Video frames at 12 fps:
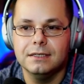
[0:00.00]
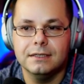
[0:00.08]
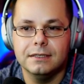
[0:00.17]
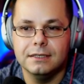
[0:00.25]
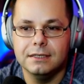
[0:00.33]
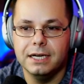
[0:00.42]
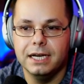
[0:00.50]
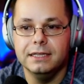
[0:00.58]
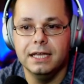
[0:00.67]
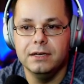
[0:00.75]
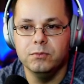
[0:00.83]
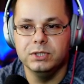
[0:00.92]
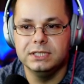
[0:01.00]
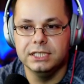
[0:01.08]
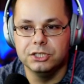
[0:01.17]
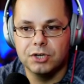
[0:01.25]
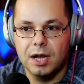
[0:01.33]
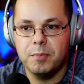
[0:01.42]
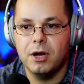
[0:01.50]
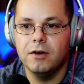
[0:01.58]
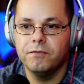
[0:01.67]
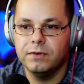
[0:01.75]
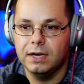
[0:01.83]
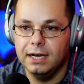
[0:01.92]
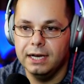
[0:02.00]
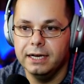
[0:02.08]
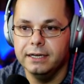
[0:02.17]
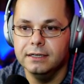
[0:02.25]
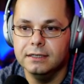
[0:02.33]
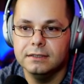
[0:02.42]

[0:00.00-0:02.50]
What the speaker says: And then we see a drop off on